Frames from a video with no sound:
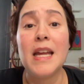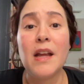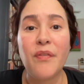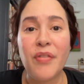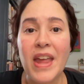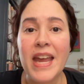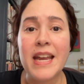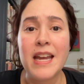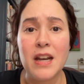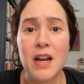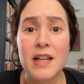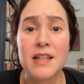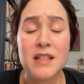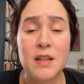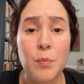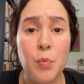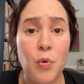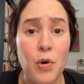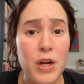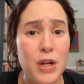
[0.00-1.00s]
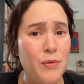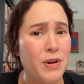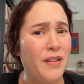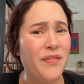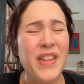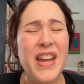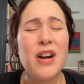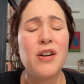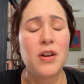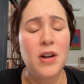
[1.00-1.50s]
If they cannot support you, and if
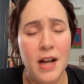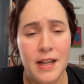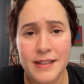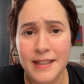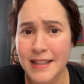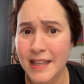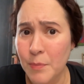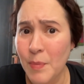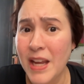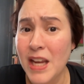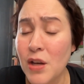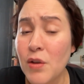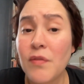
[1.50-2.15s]
they are constantly making